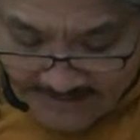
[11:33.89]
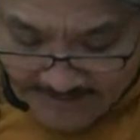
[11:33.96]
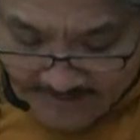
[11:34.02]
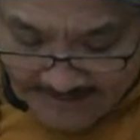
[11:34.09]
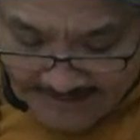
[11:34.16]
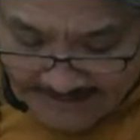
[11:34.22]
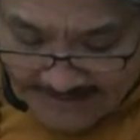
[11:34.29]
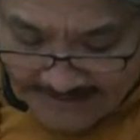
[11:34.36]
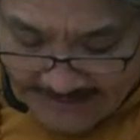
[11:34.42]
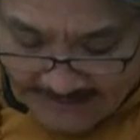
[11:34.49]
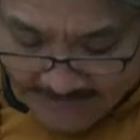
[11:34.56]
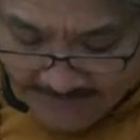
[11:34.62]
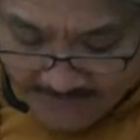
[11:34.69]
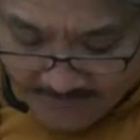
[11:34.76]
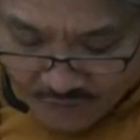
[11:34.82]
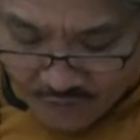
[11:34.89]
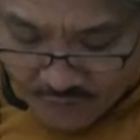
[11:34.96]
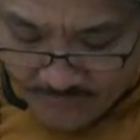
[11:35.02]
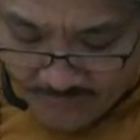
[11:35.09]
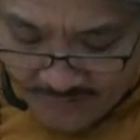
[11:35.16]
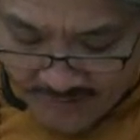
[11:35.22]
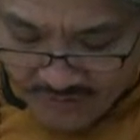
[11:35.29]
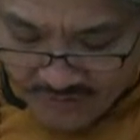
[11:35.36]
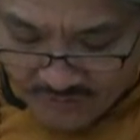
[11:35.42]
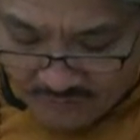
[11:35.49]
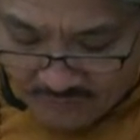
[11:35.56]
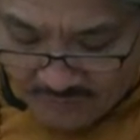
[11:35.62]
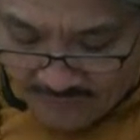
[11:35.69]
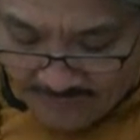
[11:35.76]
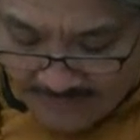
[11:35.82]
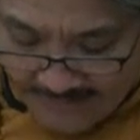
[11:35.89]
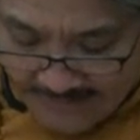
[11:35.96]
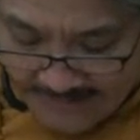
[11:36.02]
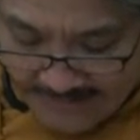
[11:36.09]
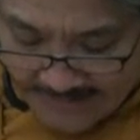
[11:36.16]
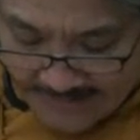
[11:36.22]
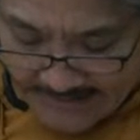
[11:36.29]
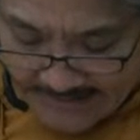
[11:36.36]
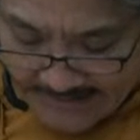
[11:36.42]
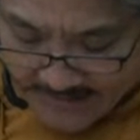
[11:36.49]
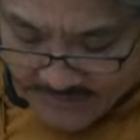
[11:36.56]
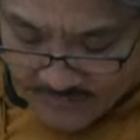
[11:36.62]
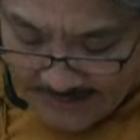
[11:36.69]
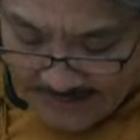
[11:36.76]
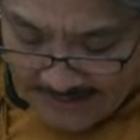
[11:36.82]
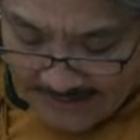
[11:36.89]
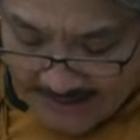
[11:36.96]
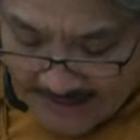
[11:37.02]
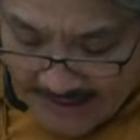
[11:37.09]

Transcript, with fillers: making a firm resolve in this way.